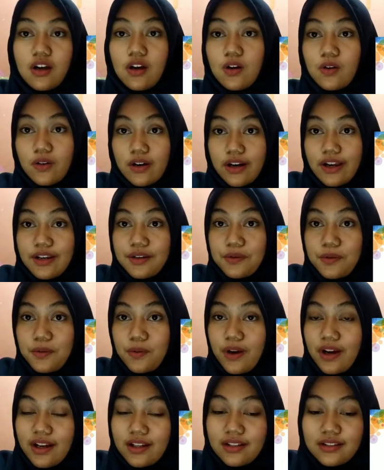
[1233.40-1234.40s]
Alright,
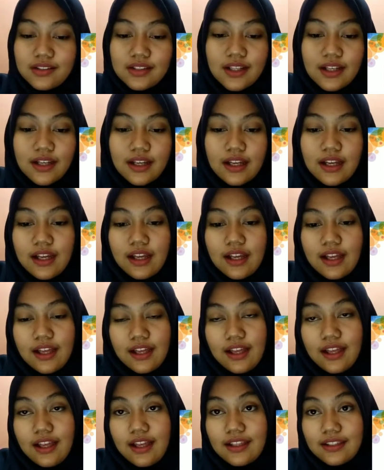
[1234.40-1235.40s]
well,
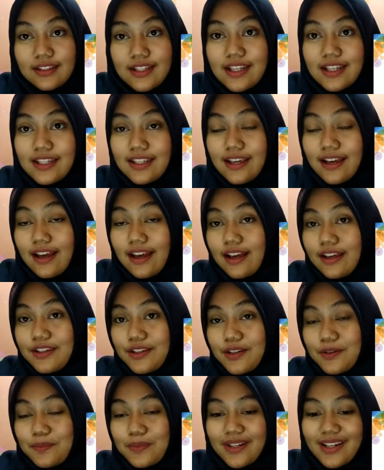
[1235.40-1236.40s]
Nadia,
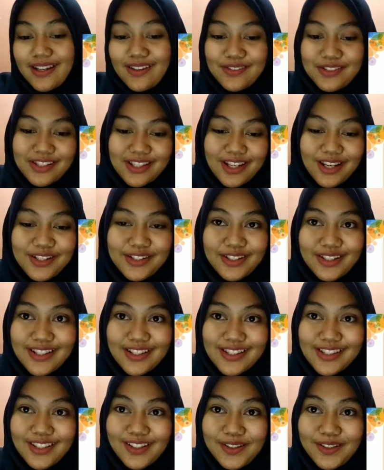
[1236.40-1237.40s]
your pronunciation
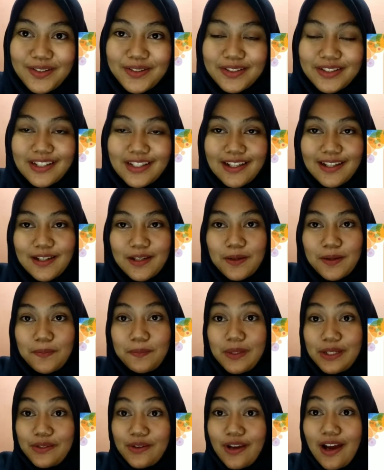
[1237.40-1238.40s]
is good,
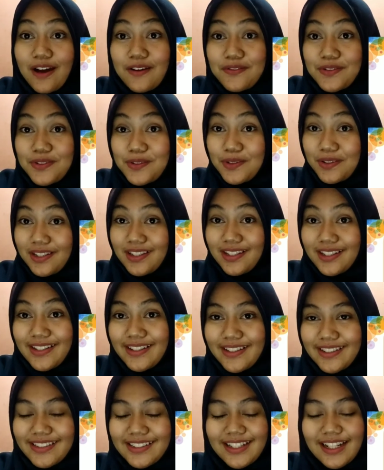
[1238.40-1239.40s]
but you have to
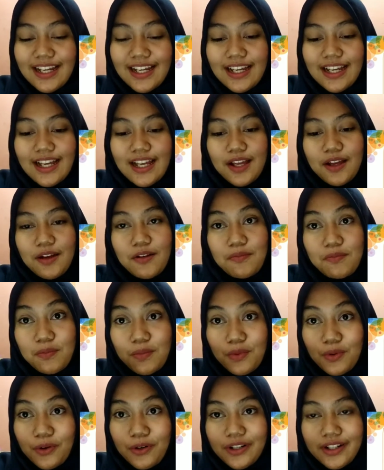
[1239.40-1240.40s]
learn
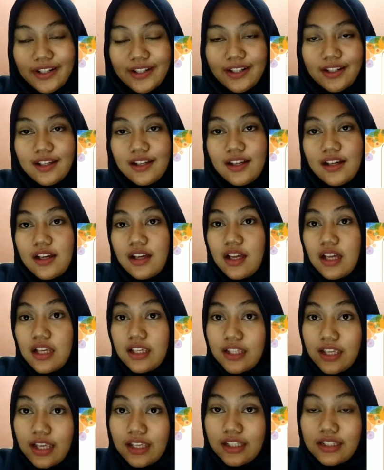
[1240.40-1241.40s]
more
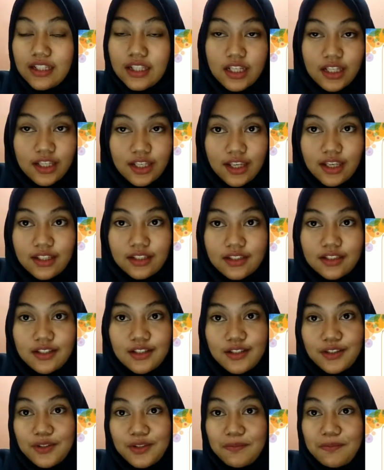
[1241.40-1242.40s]
again and again
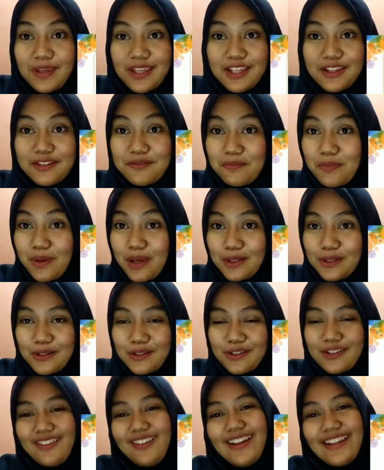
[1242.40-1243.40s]
to make it better
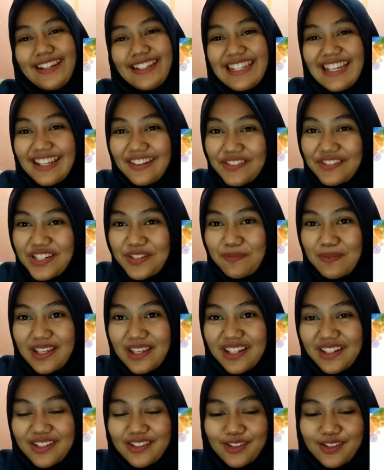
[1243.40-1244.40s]
like native
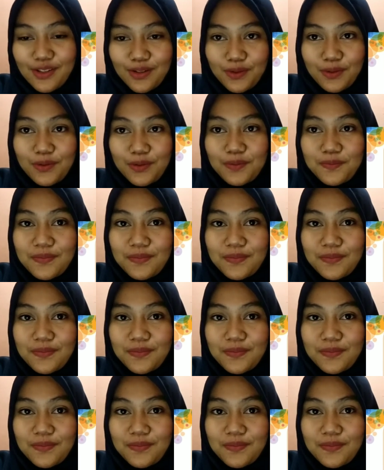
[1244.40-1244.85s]
speakers do.